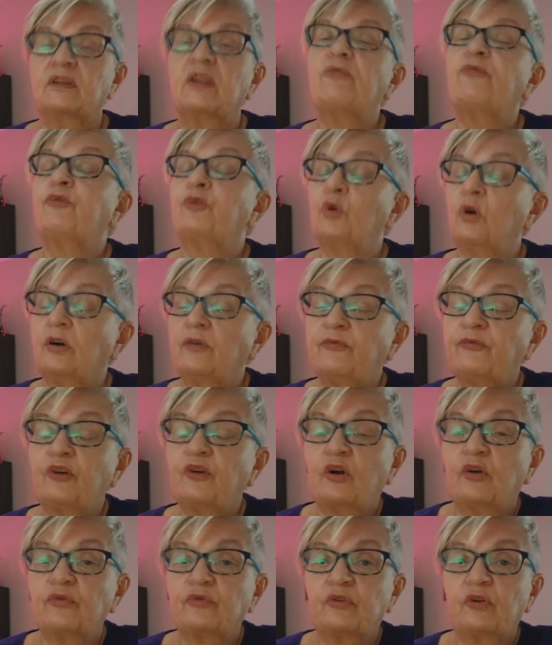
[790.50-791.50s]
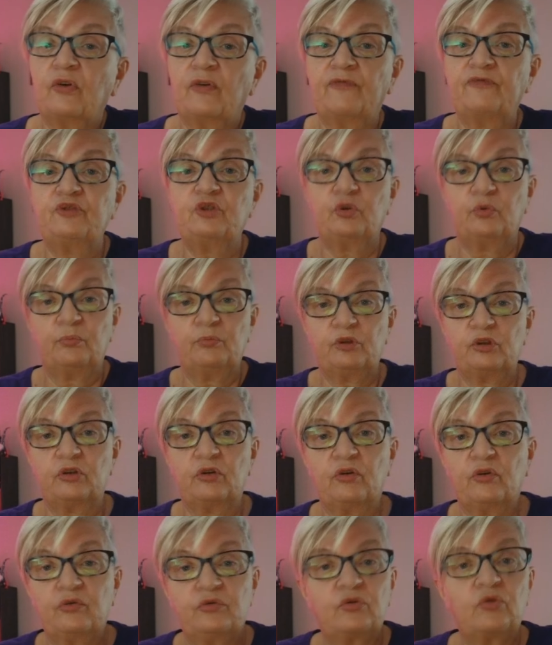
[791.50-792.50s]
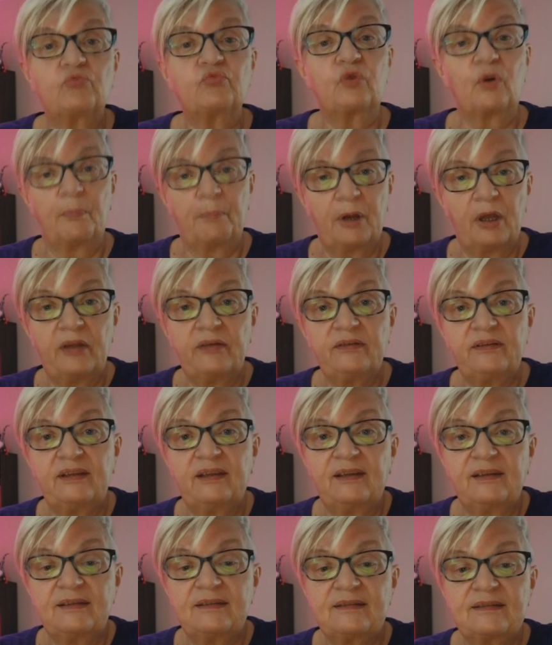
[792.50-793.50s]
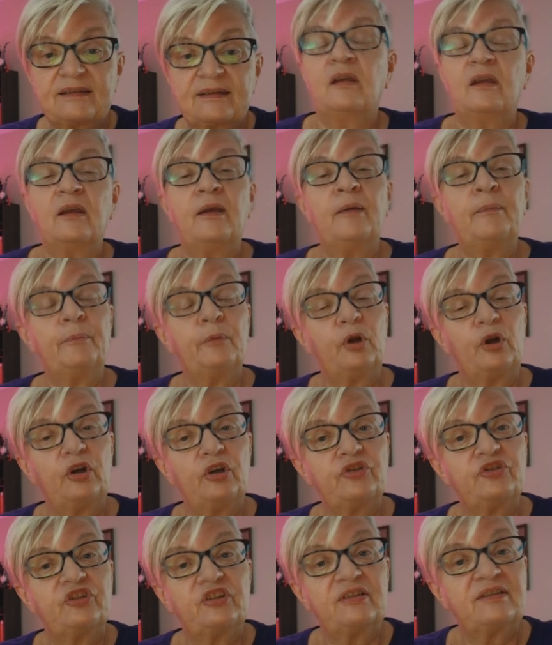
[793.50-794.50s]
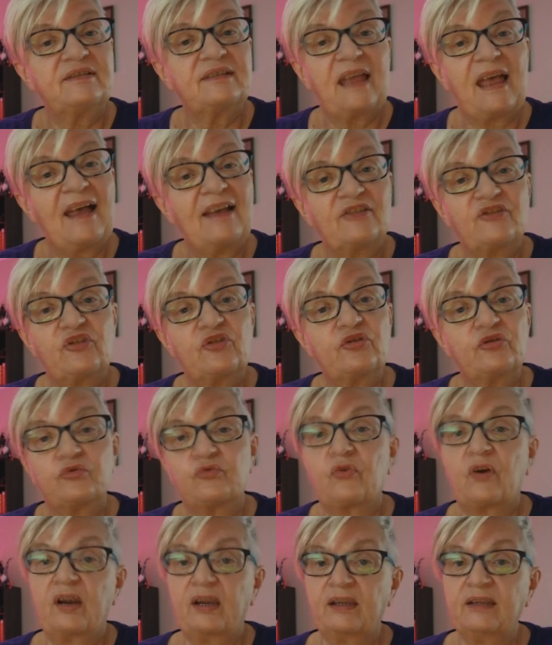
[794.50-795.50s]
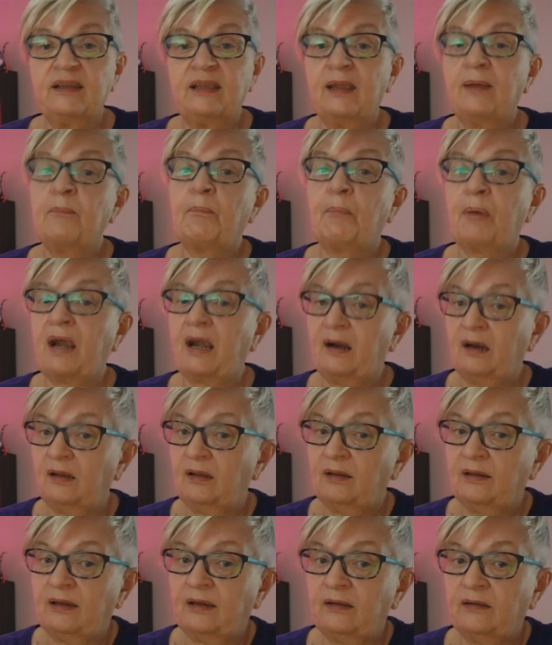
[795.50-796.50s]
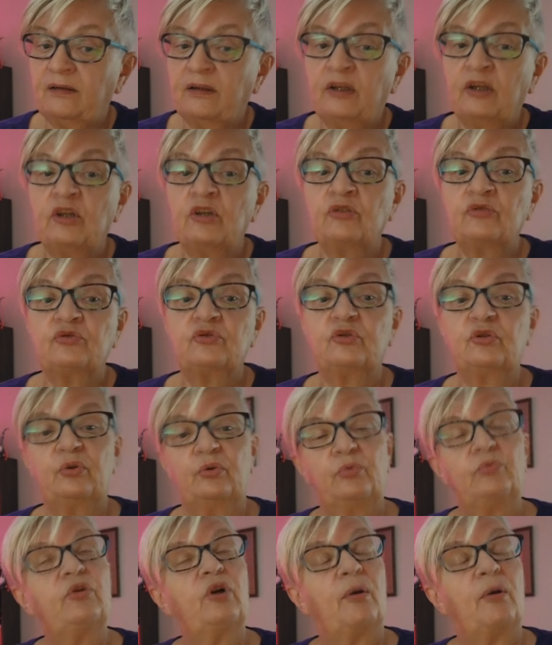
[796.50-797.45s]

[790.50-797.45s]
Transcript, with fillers: the forefront of humanoid robotics, emerges as a striking parallel to